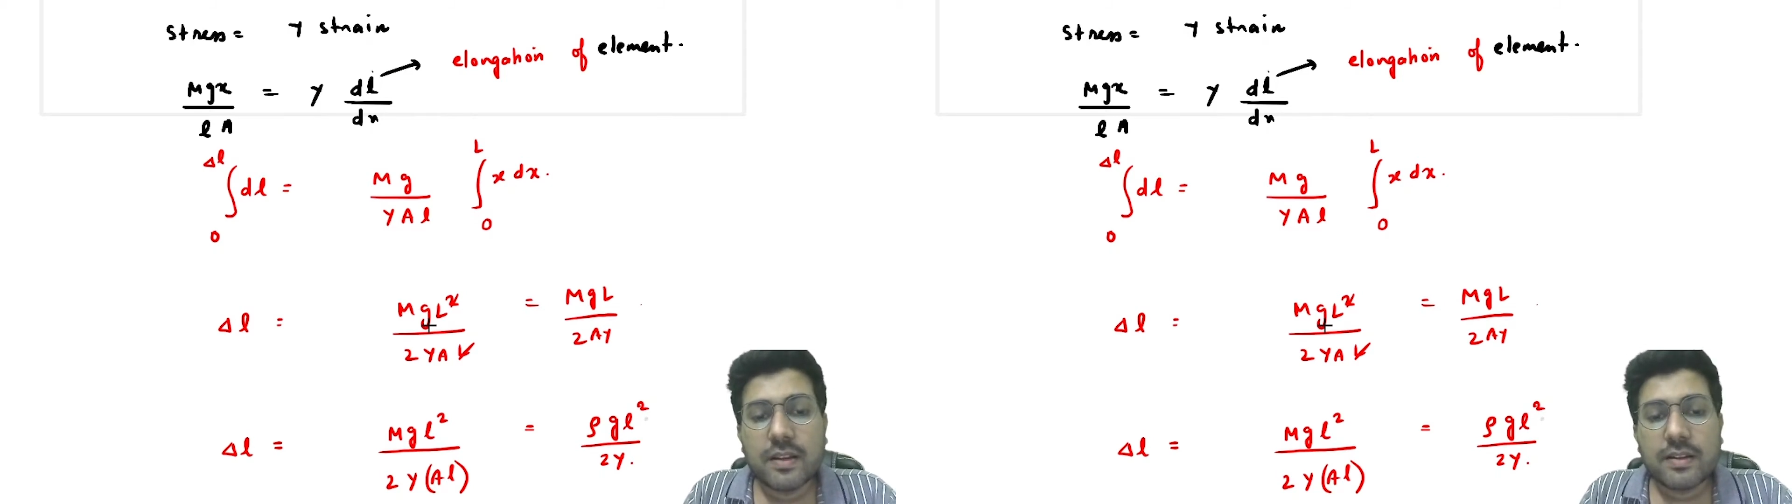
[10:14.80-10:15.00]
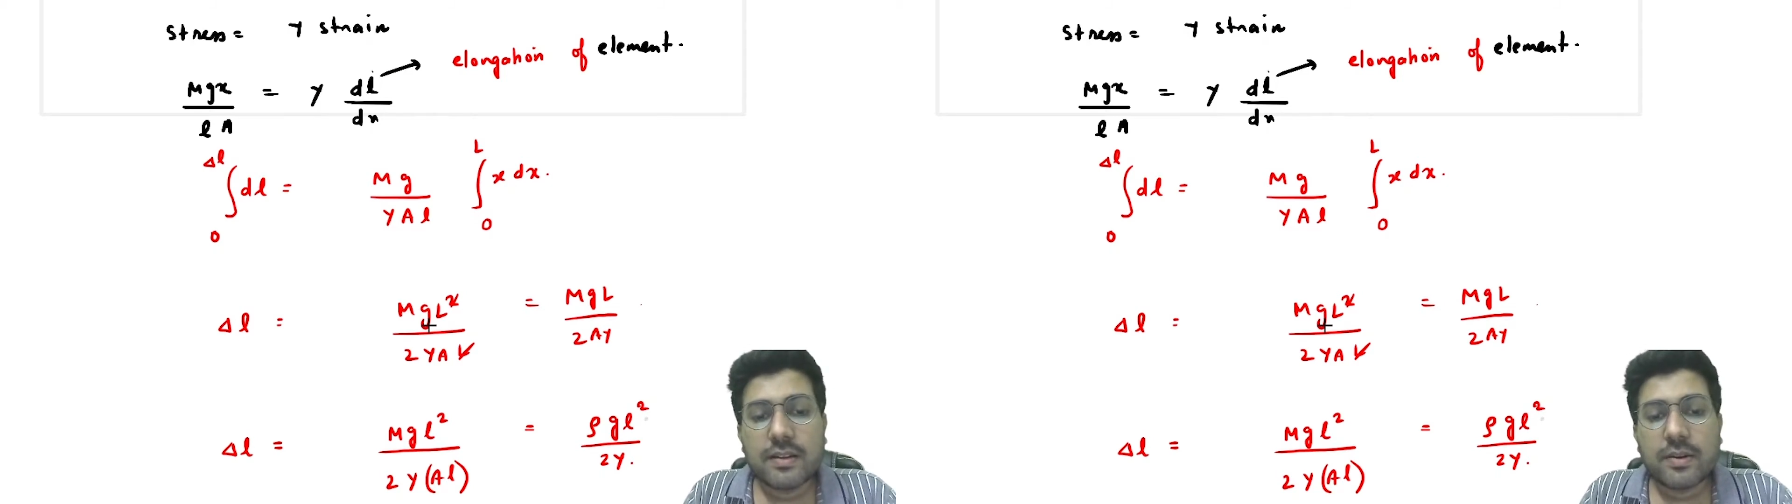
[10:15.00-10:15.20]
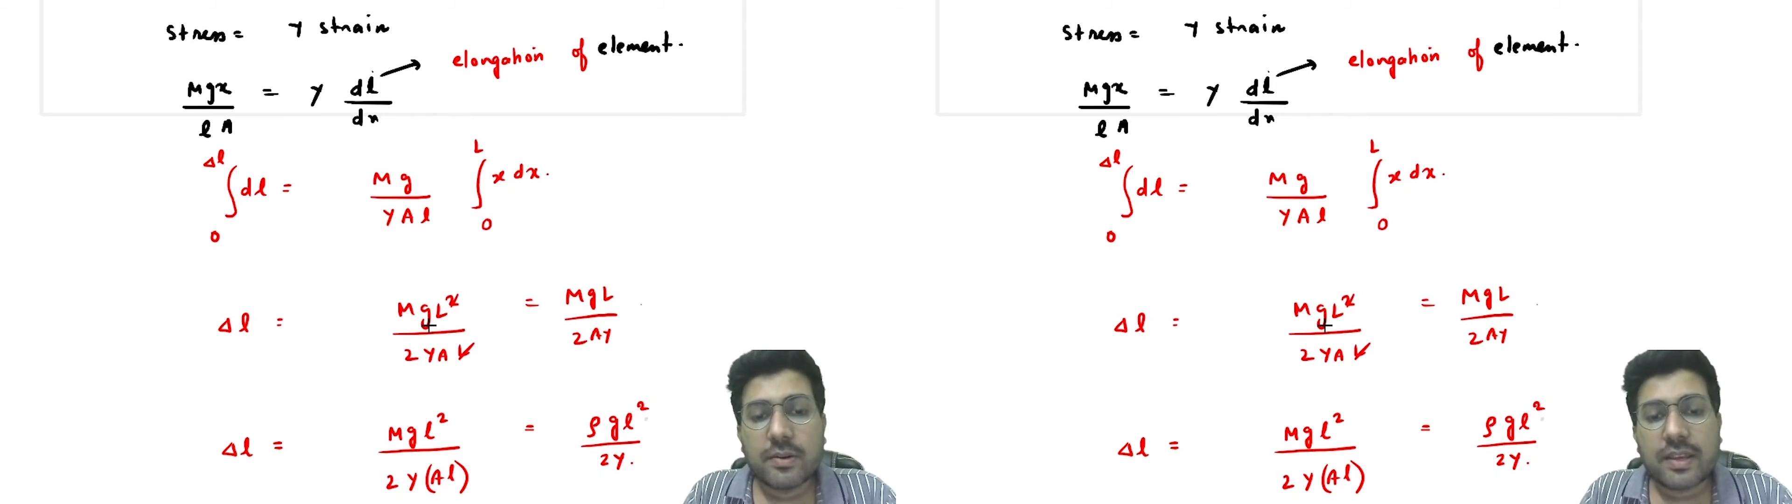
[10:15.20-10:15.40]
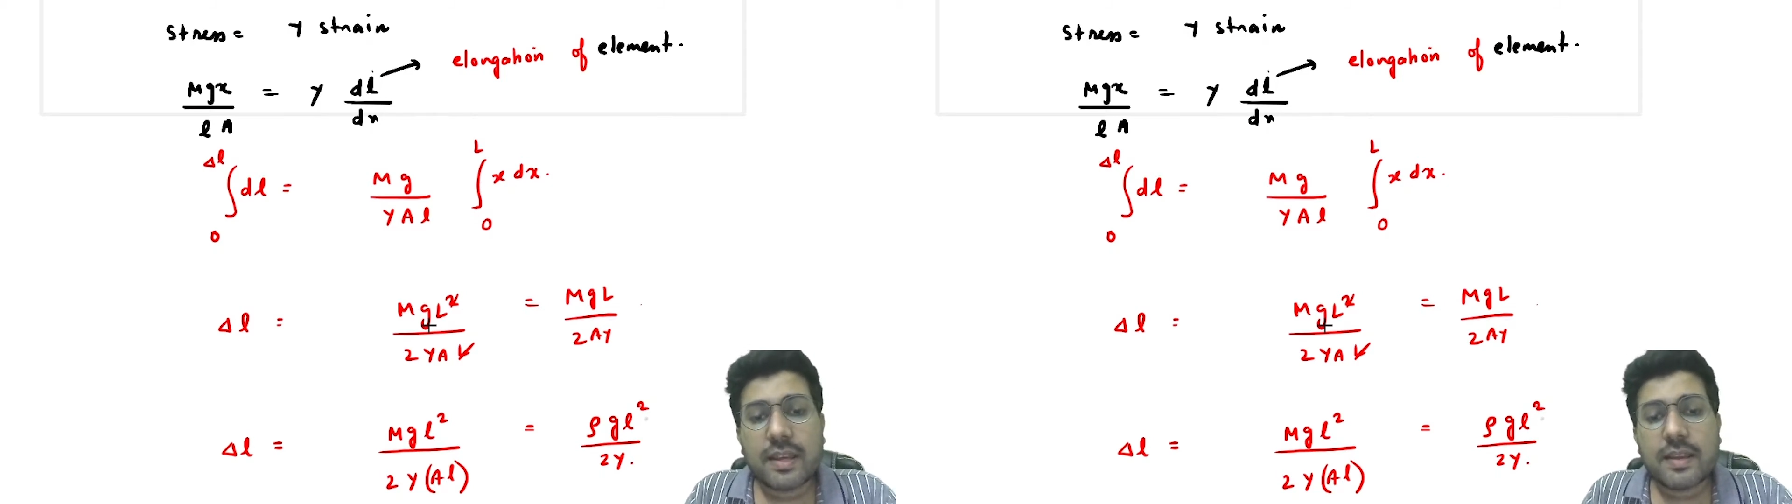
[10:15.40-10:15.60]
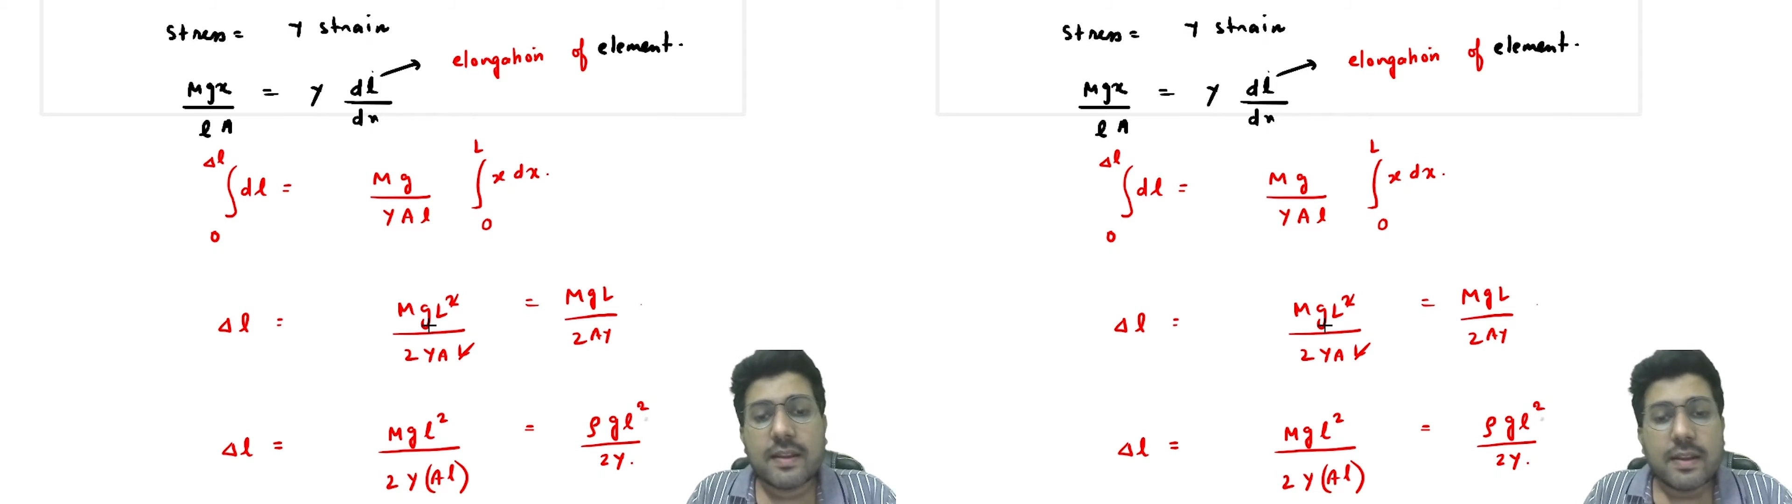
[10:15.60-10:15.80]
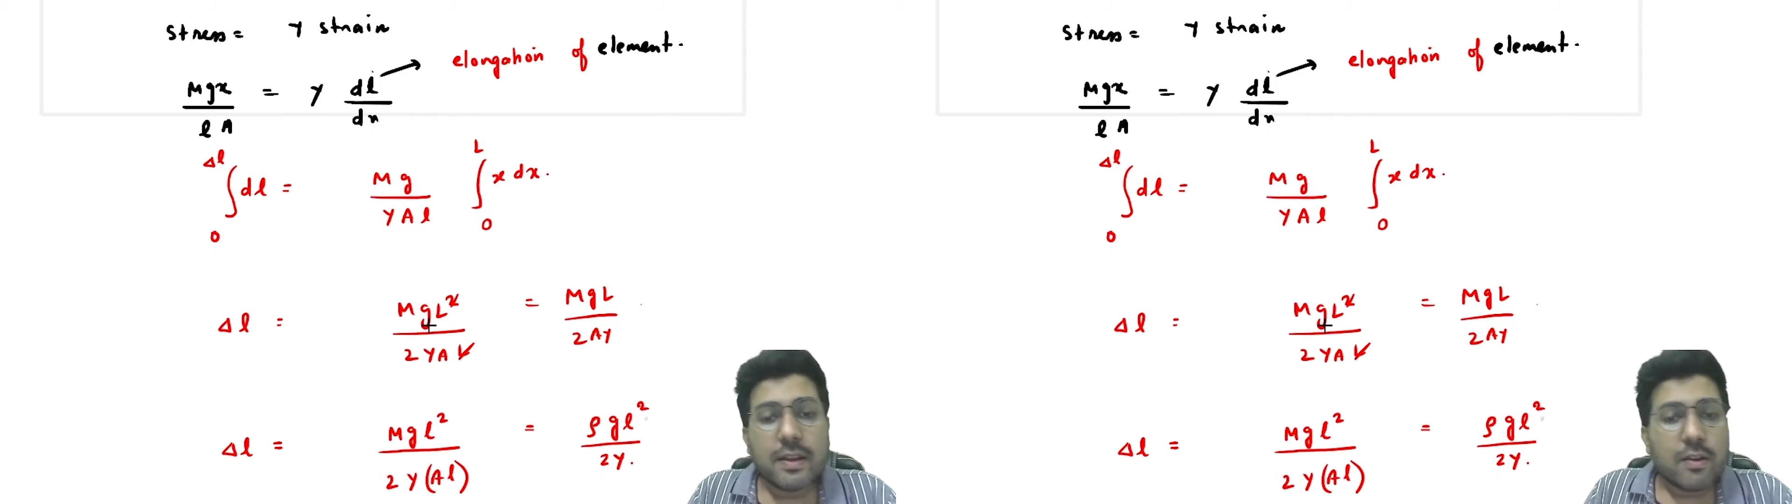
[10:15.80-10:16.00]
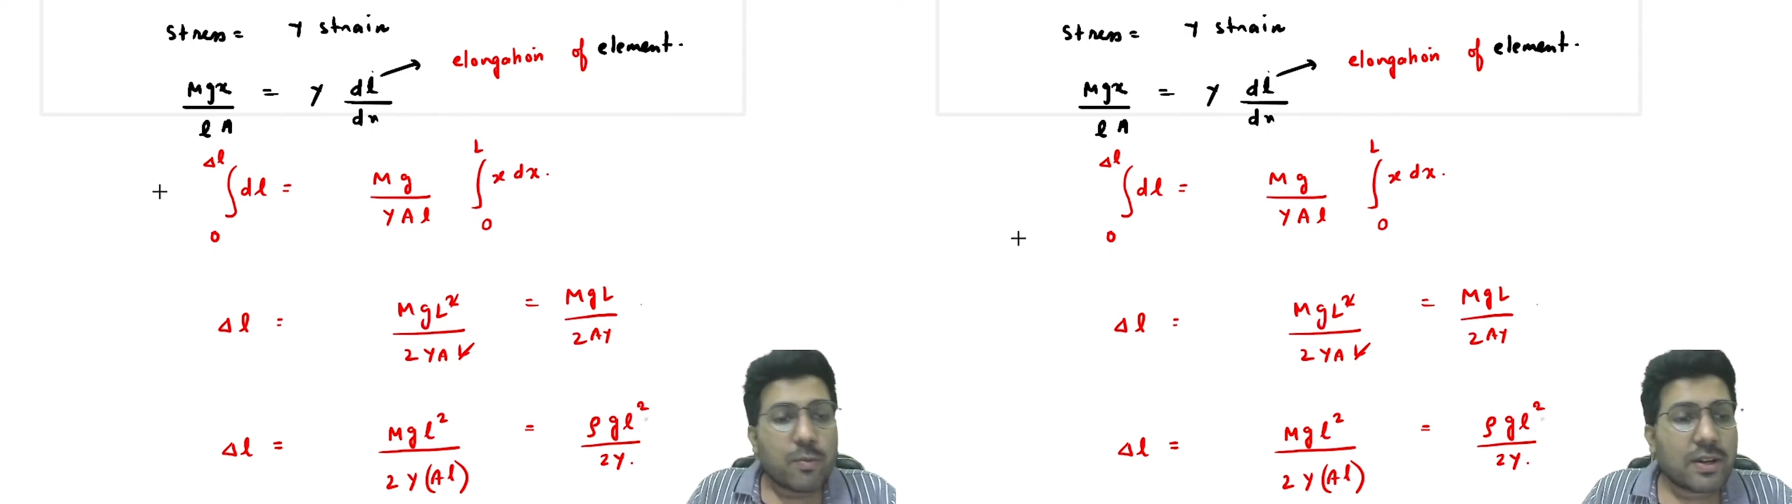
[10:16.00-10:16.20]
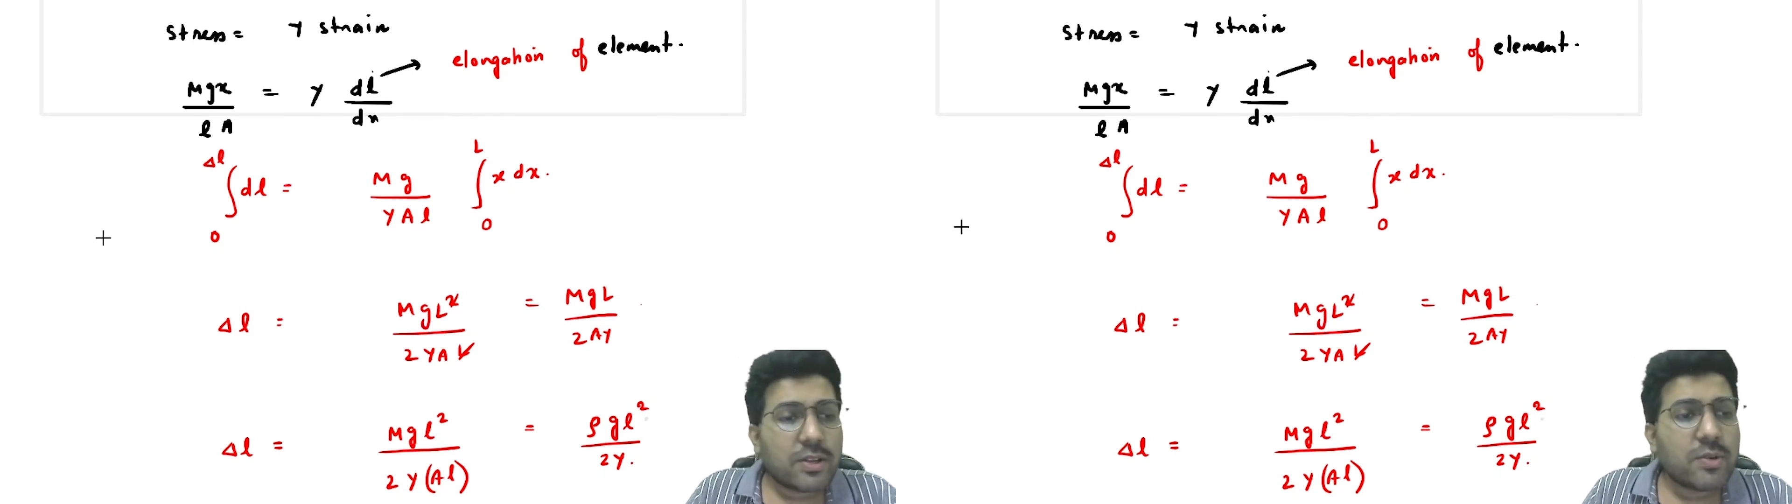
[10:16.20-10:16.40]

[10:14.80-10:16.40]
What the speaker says: Okay, what you